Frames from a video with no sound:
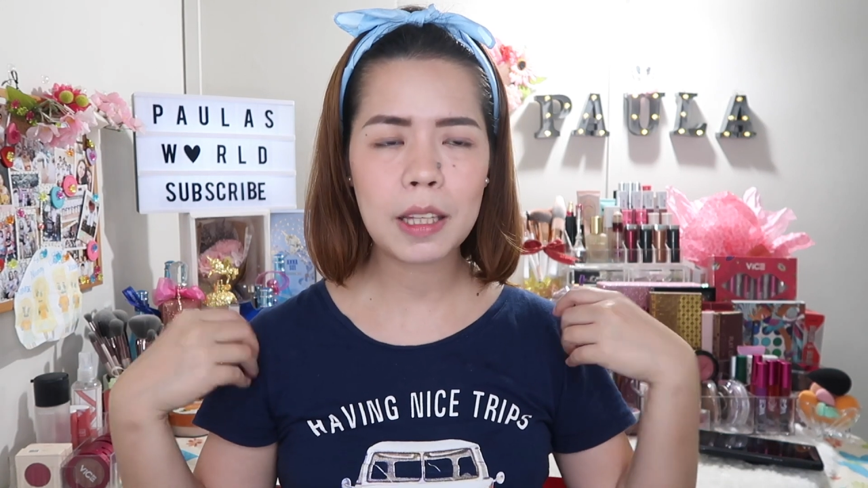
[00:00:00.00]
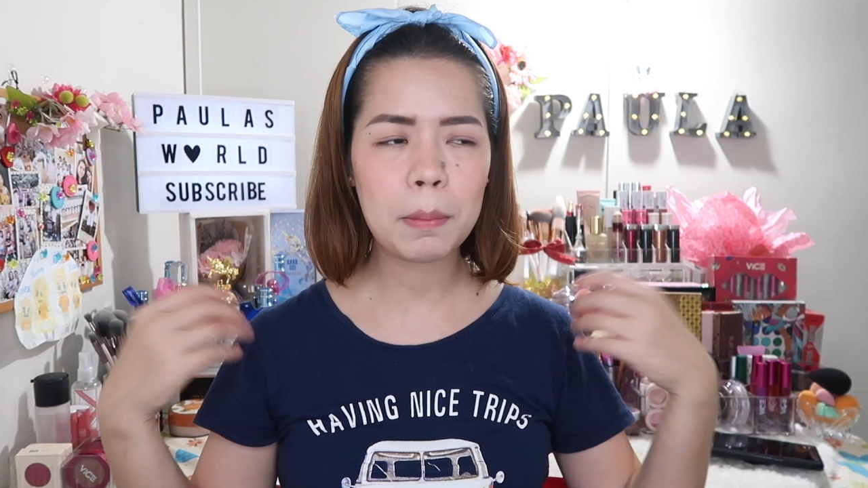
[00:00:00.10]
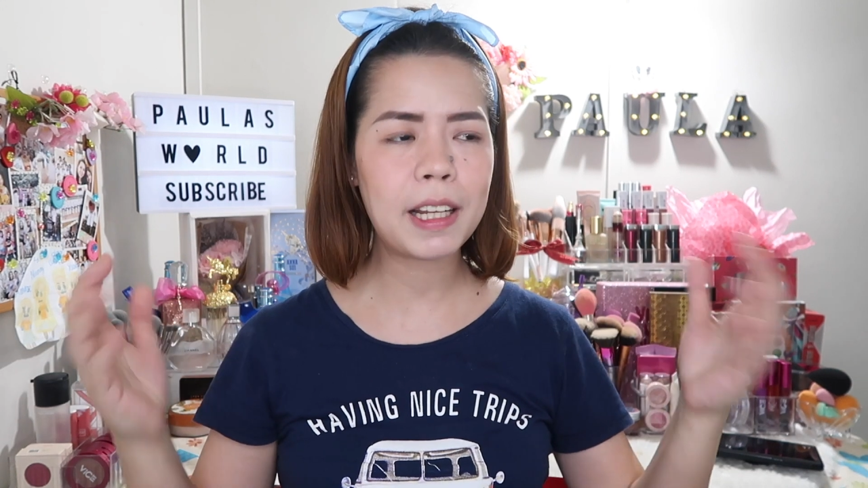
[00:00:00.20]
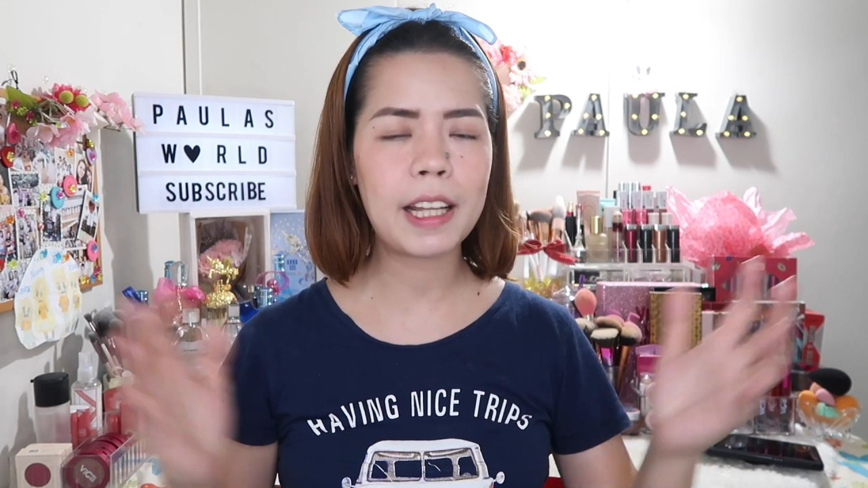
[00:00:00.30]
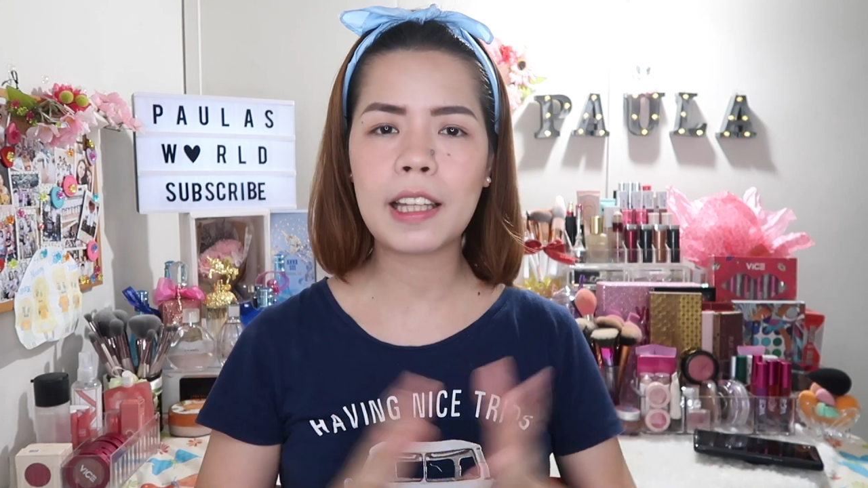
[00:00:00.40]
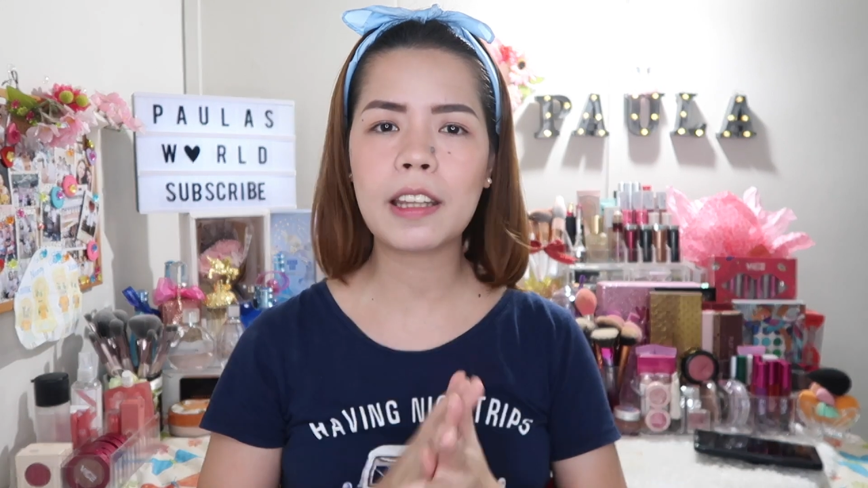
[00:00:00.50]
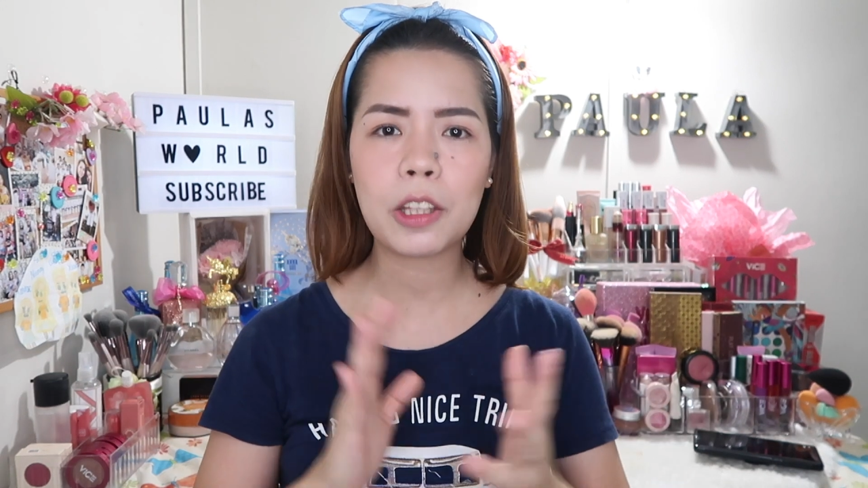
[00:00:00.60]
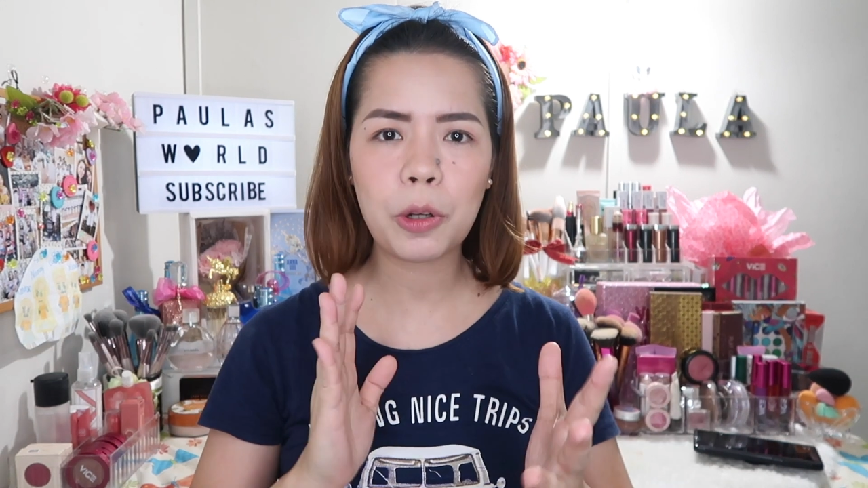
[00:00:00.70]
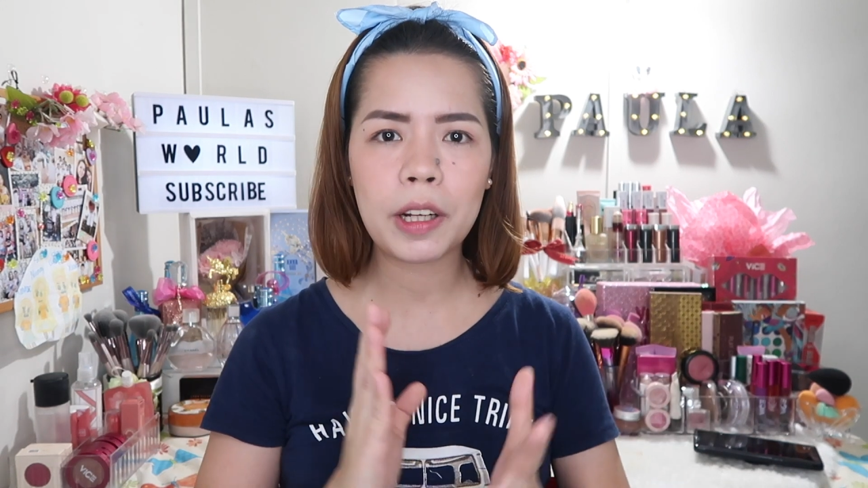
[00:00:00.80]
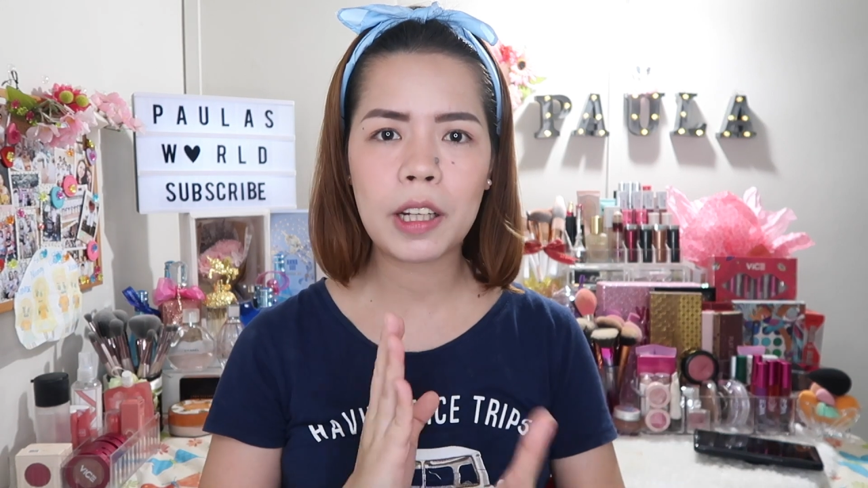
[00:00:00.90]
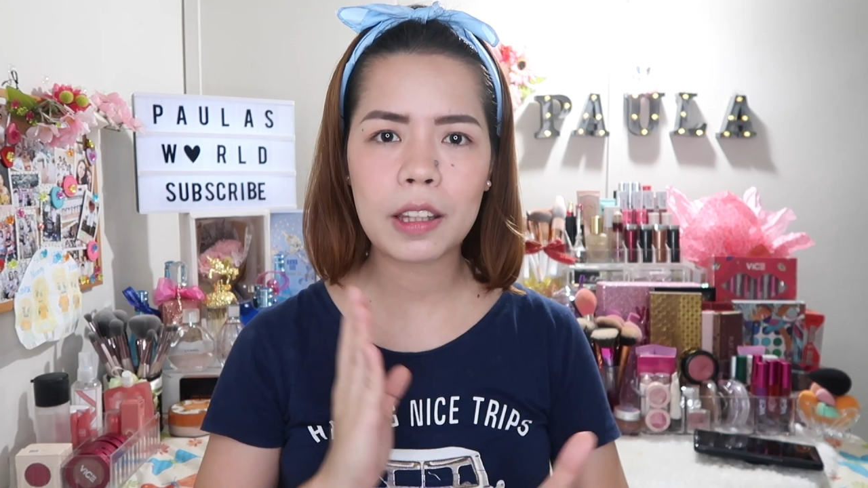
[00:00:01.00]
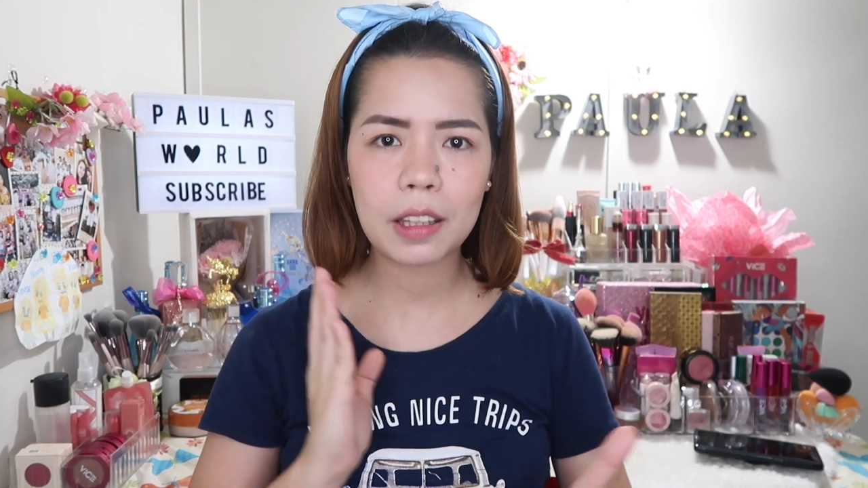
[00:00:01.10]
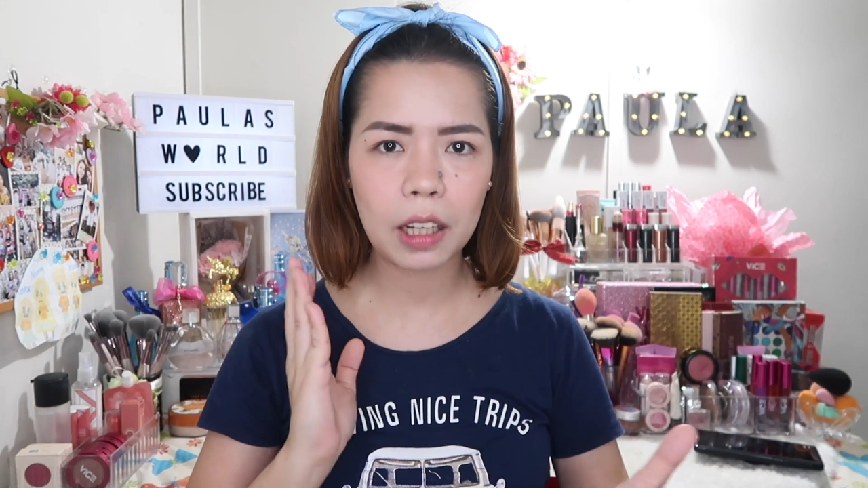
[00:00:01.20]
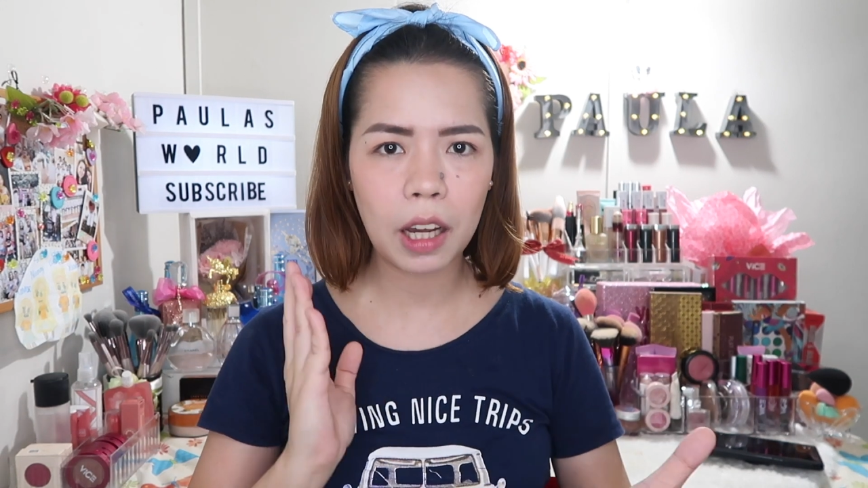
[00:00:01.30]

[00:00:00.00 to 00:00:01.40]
something like that, that you are not